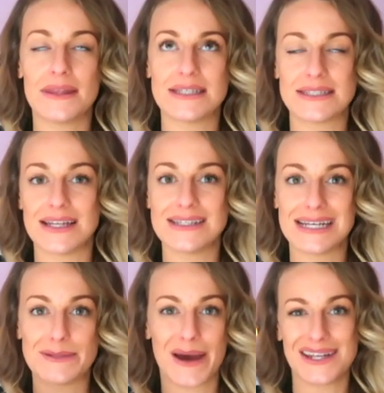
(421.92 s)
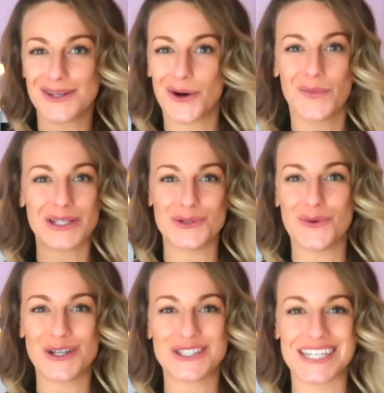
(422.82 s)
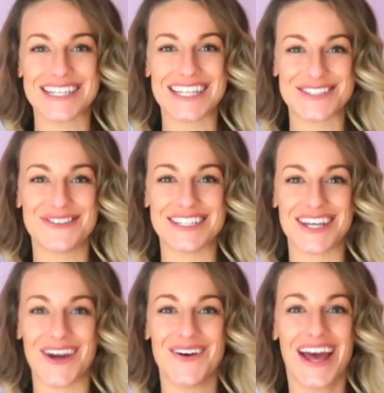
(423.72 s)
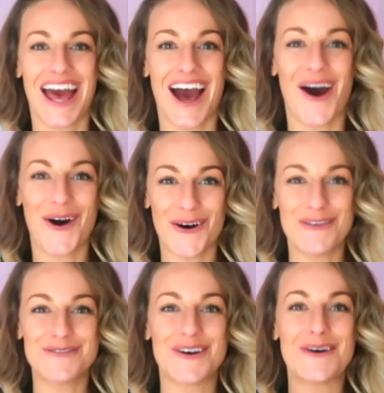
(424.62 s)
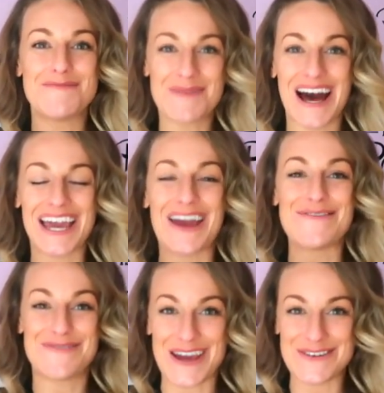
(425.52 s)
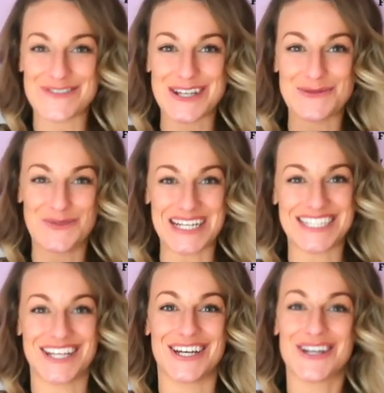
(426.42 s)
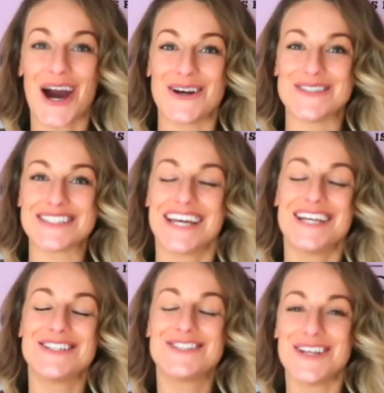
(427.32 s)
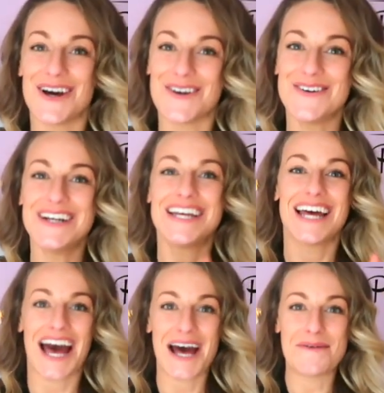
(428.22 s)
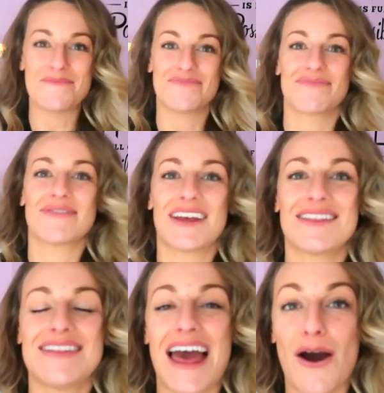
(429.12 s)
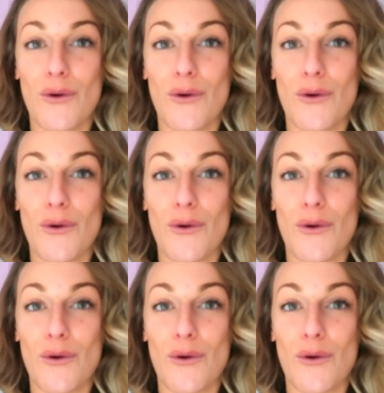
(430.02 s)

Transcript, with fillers: this Sunday, depending on when you're watching this video, of my favourite winter coats. So, um, they're